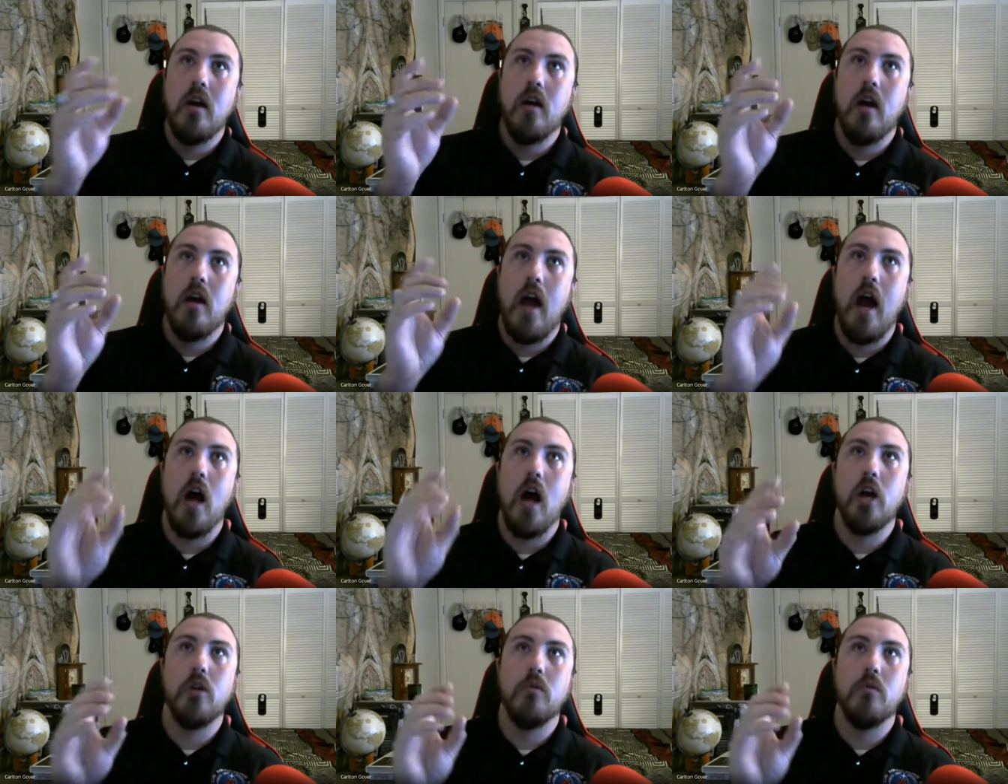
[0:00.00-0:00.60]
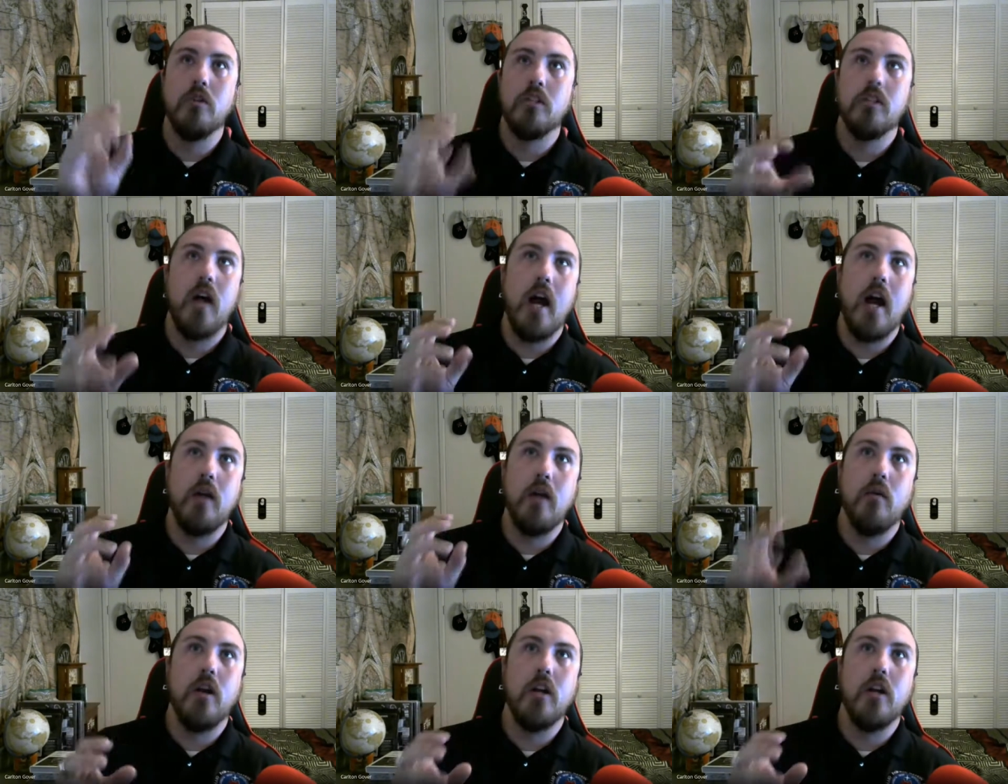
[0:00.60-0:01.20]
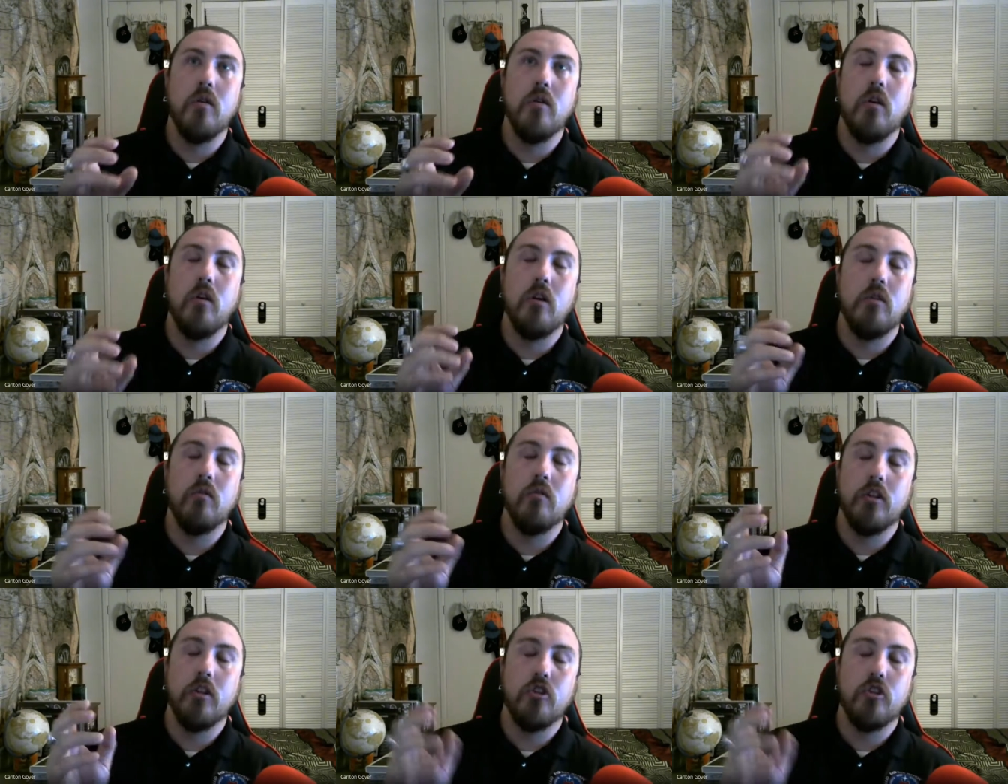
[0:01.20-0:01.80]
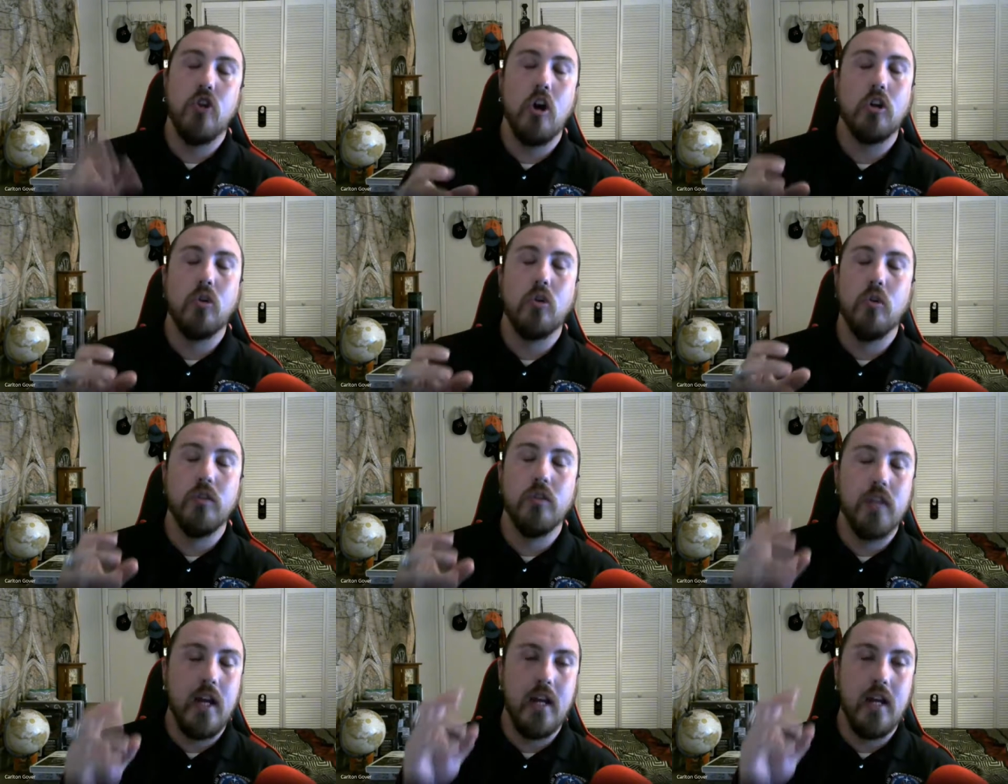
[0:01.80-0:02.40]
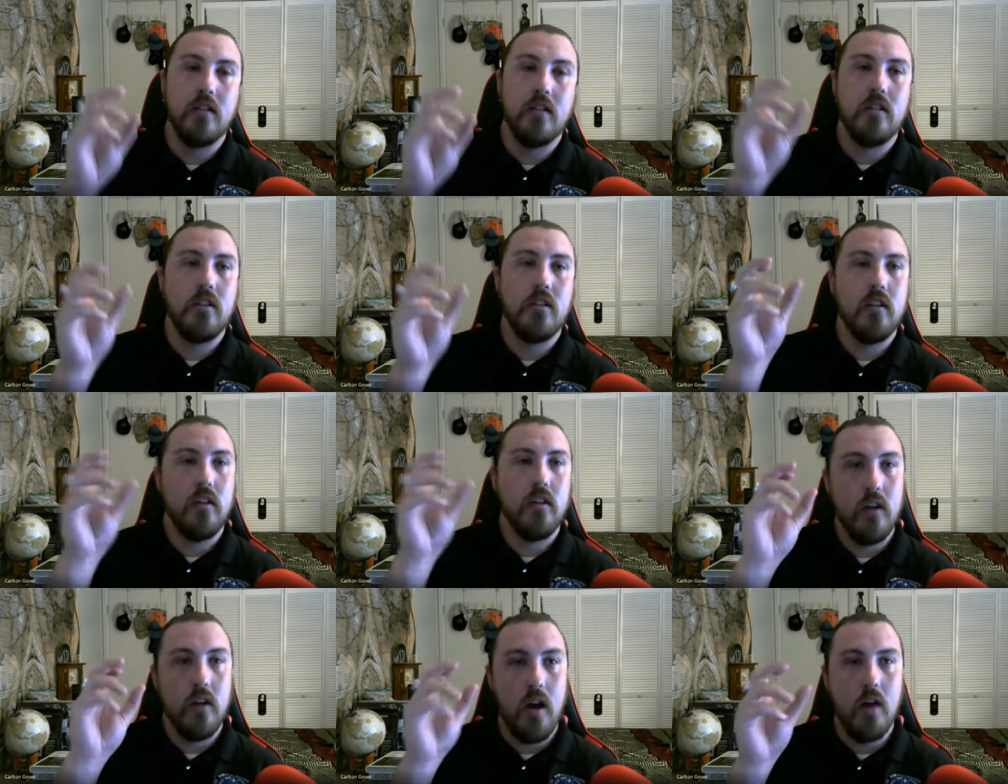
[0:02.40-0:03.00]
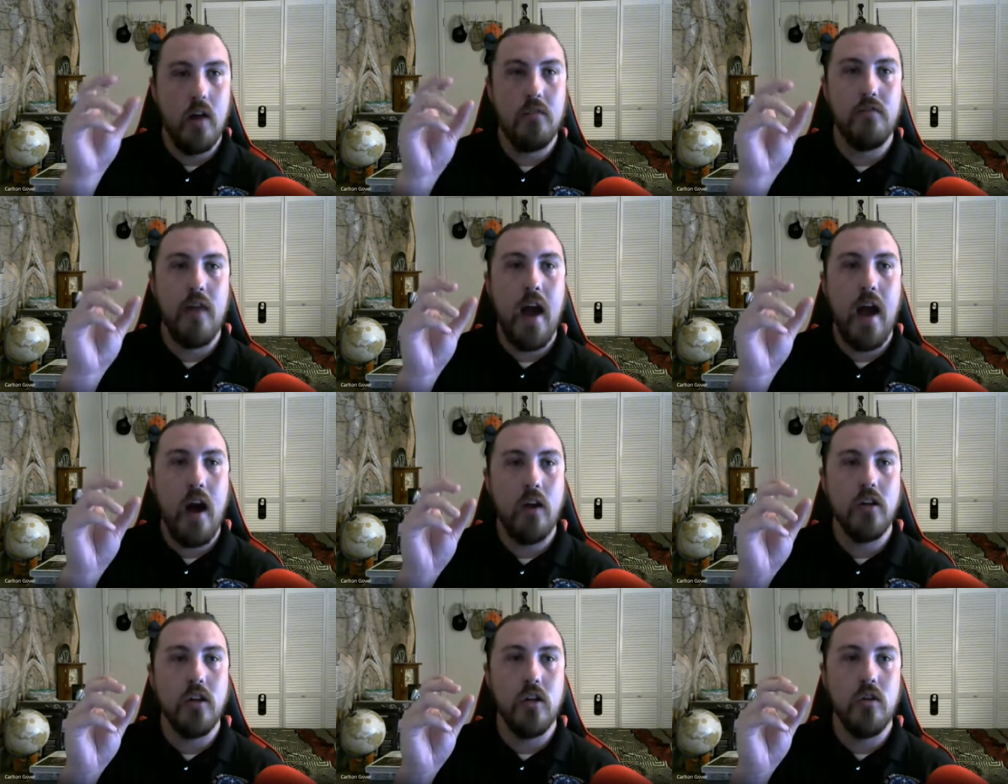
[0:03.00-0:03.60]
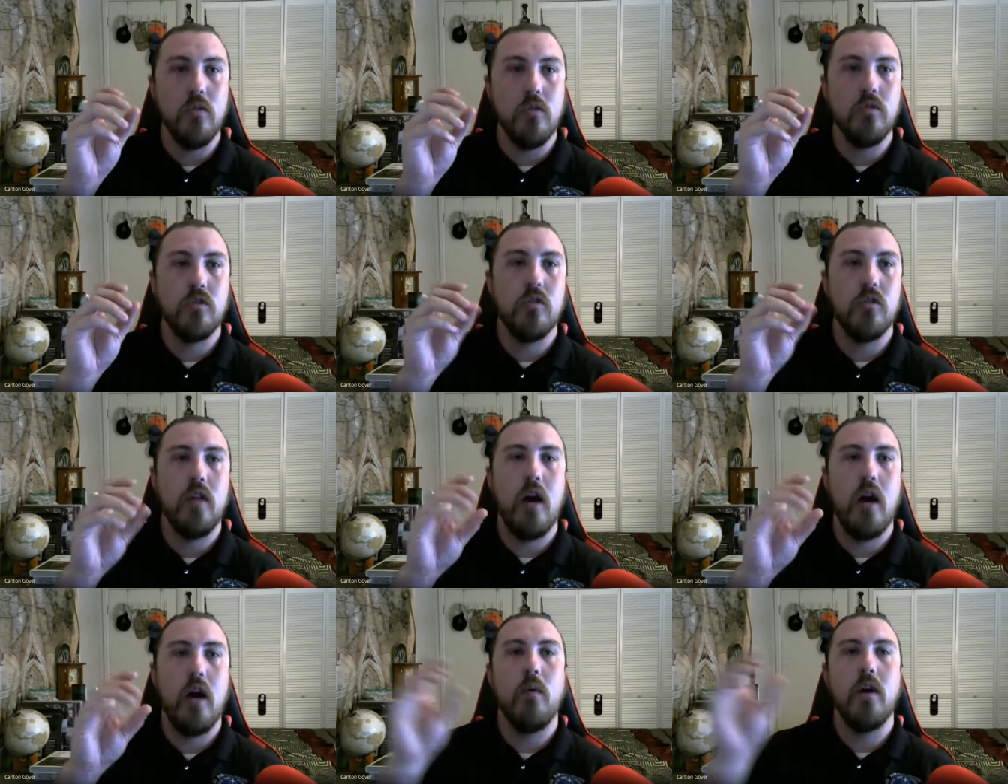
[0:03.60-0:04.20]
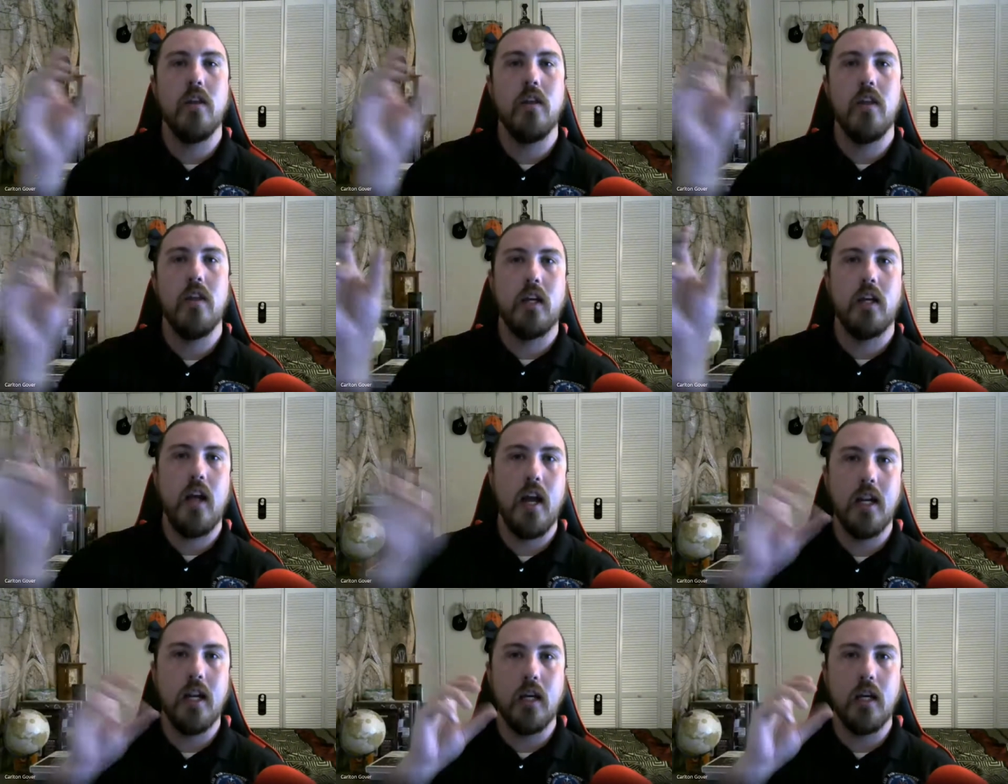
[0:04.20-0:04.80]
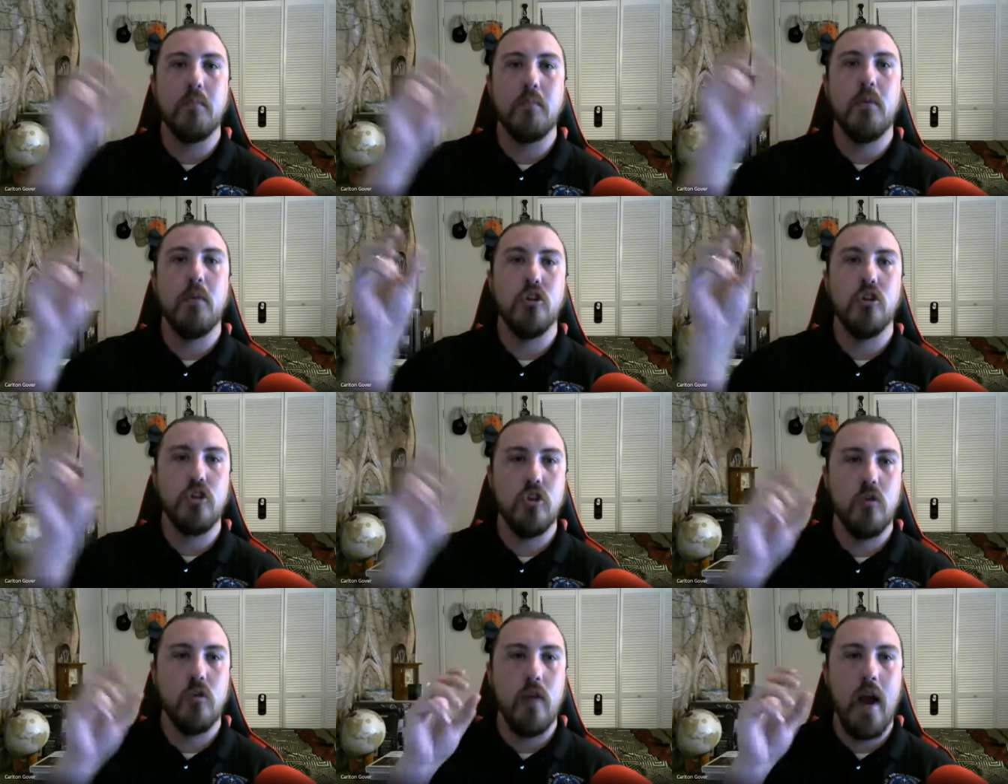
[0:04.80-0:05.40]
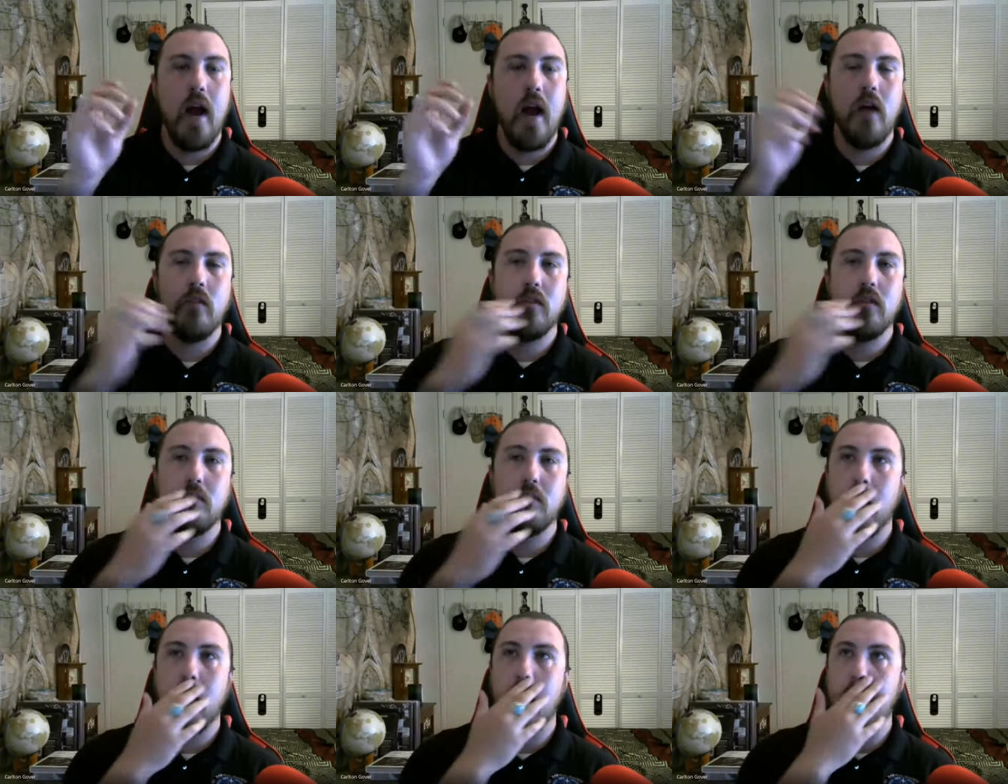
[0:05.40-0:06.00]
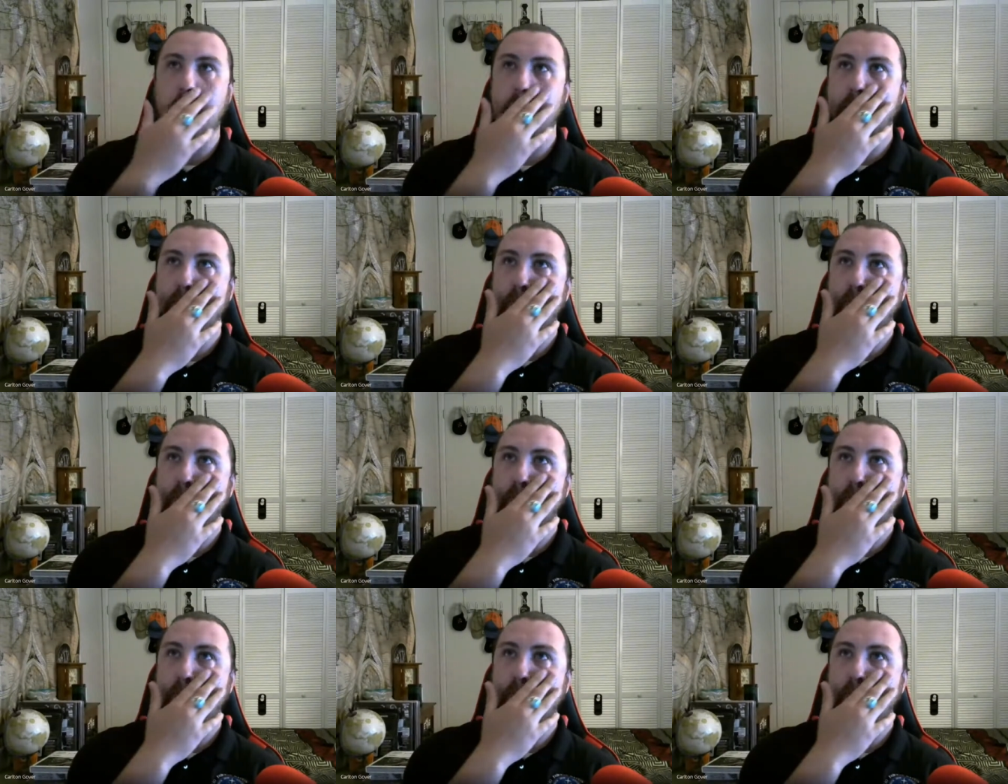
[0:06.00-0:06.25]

how to assign radio or charcoal dates of value, so that way they kind of get pushed around. But